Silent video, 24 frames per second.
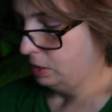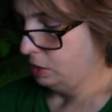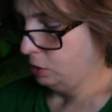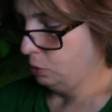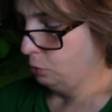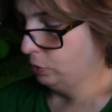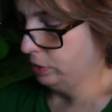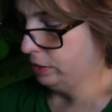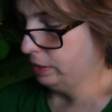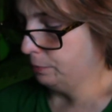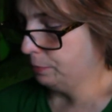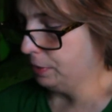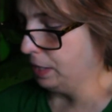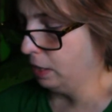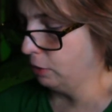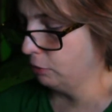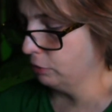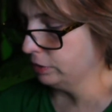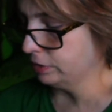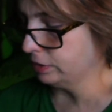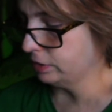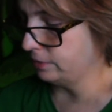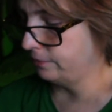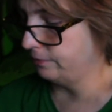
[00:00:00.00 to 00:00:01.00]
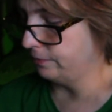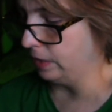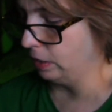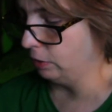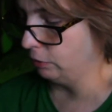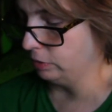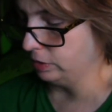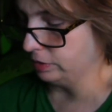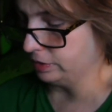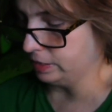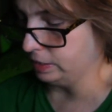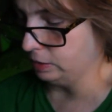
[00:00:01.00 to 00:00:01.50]
With the appearance of the
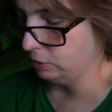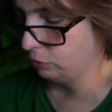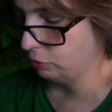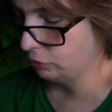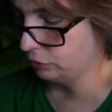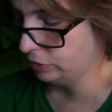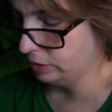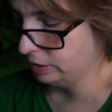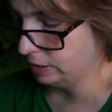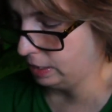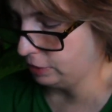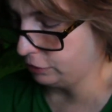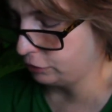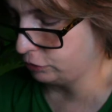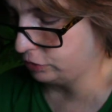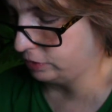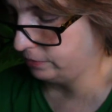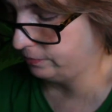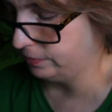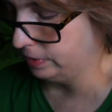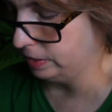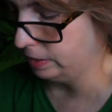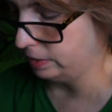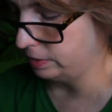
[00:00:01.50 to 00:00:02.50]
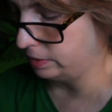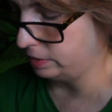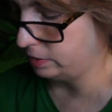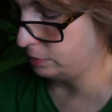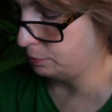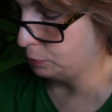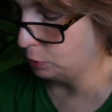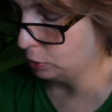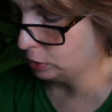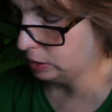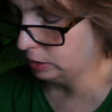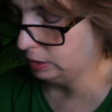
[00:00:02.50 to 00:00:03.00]
various heroes and lesser divinities,
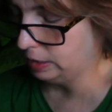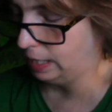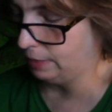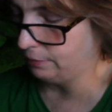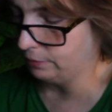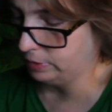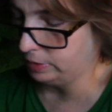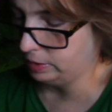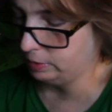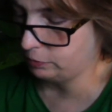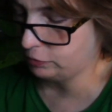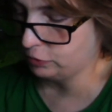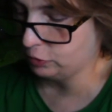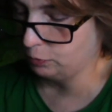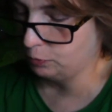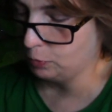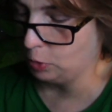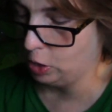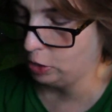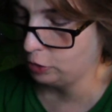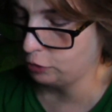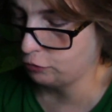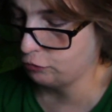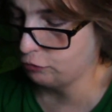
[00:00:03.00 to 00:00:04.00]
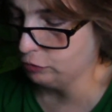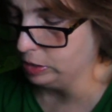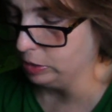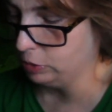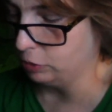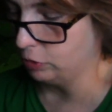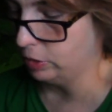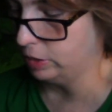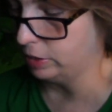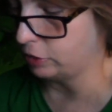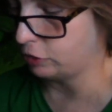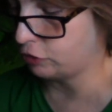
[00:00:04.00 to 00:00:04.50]
Book 11 gives the modern
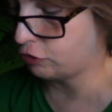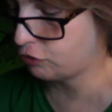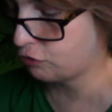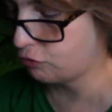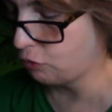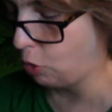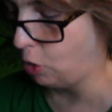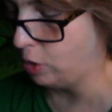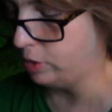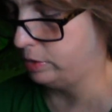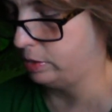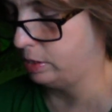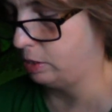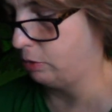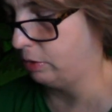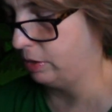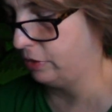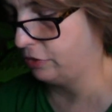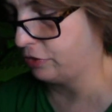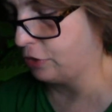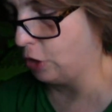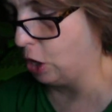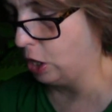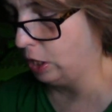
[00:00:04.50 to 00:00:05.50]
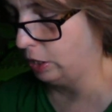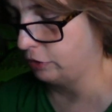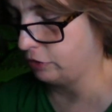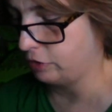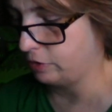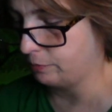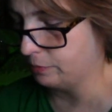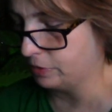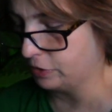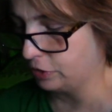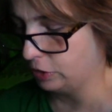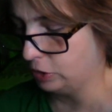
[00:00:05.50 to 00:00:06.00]
reader an extraordinary
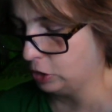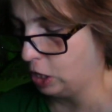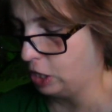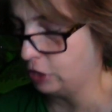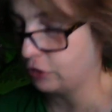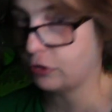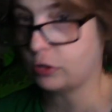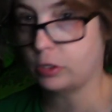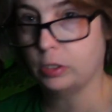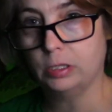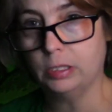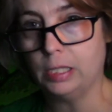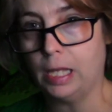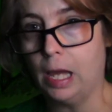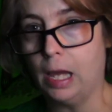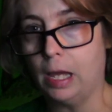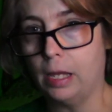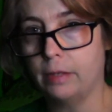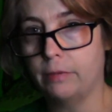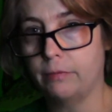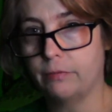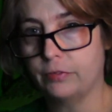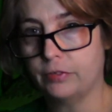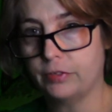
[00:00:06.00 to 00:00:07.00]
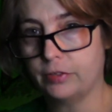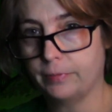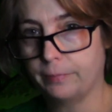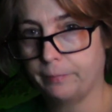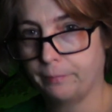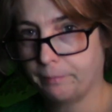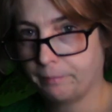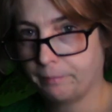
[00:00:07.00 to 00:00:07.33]
anthology of mythological lives.